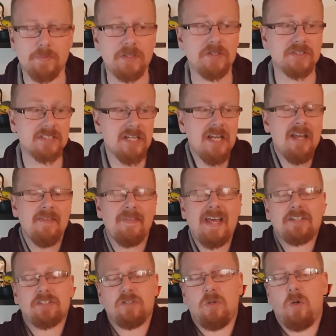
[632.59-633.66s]
because
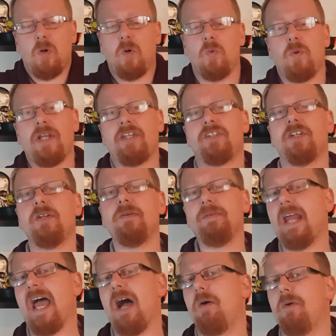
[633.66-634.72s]
that's all we do
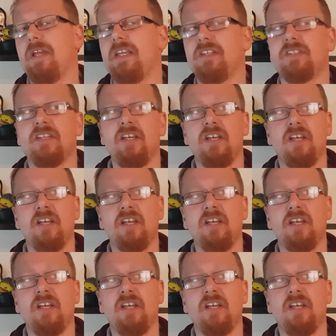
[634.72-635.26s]
now is